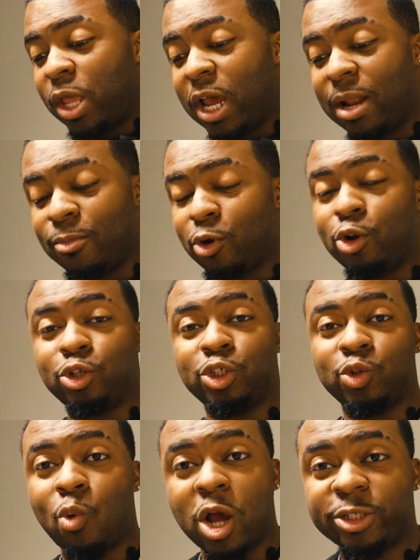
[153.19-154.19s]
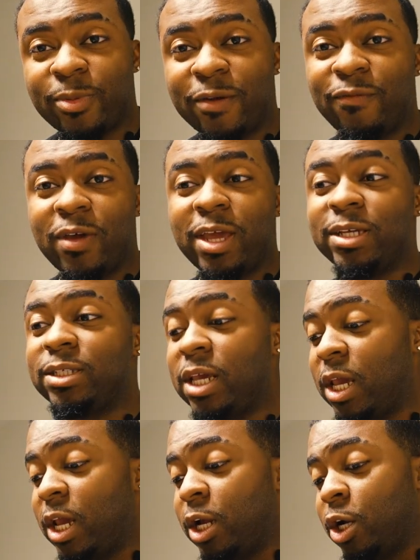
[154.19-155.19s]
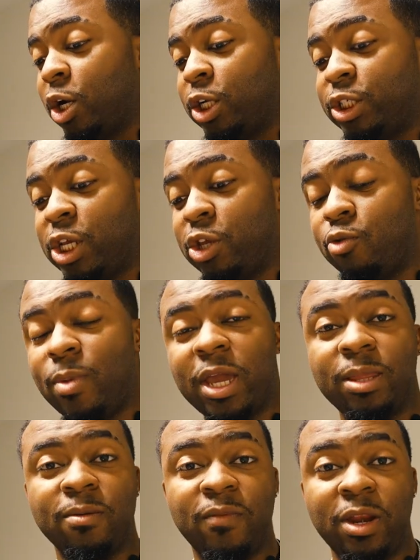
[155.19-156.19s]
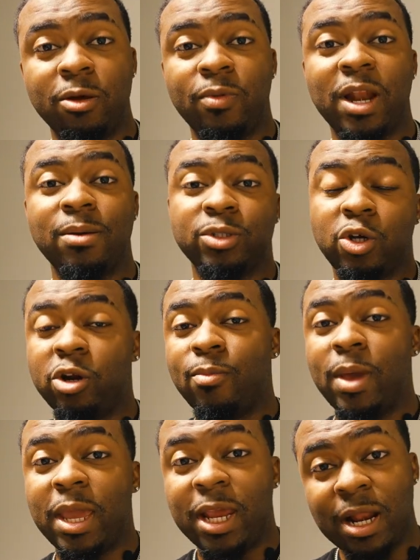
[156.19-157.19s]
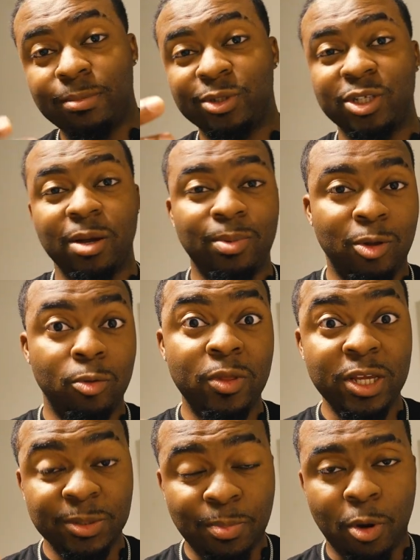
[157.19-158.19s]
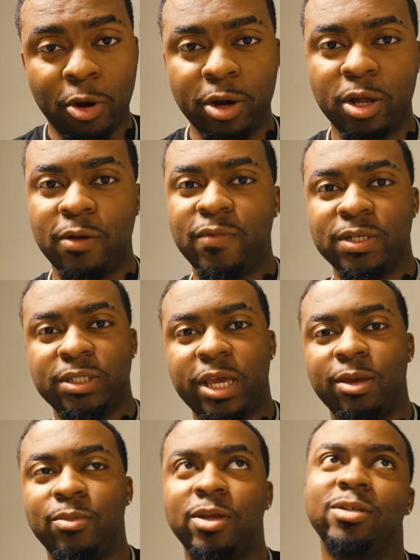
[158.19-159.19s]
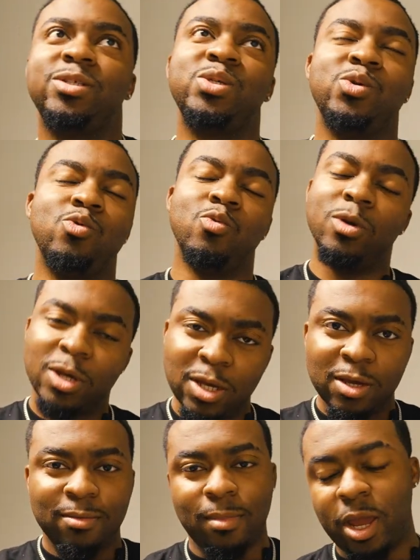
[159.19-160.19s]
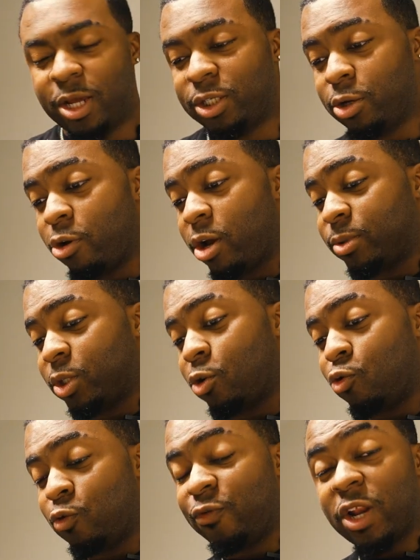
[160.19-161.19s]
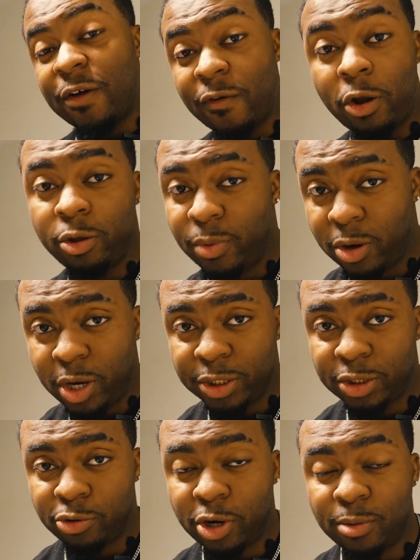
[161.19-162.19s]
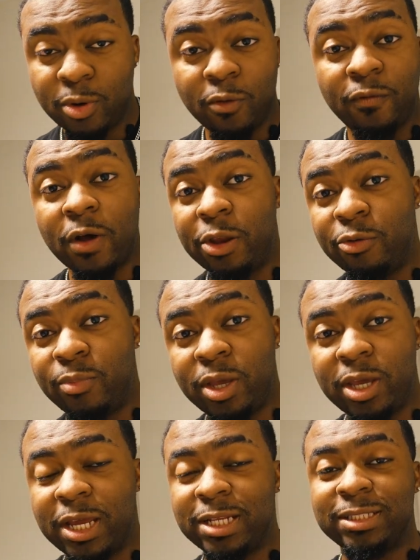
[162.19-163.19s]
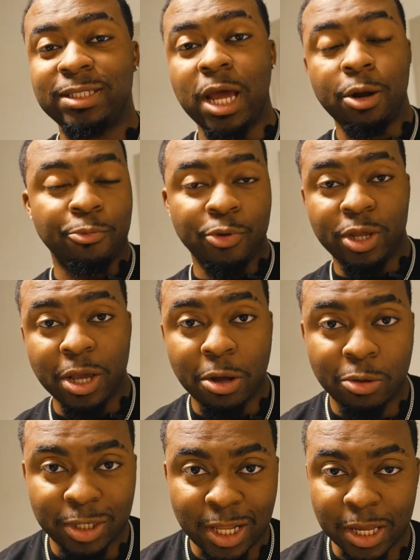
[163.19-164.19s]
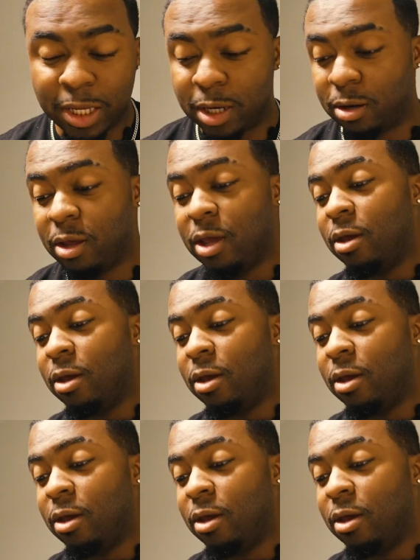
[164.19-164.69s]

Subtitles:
that, I'm going to just wash my face and continue making the video that I was going to make. And I'm just upload this part of the segment to my Instagram. So if you're not following me on Instagram, go follow me. It's Donreality.